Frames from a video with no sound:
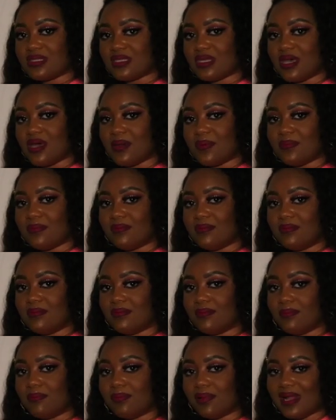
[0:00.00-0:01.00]

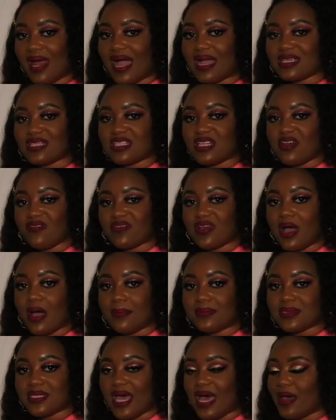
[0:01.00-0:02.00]
some black stuff
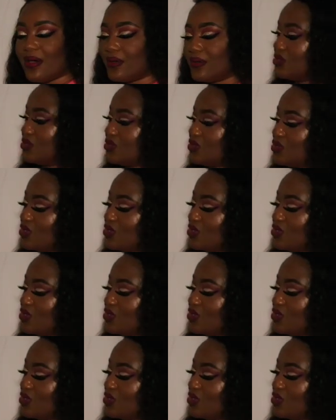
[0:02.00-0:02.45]
comes out.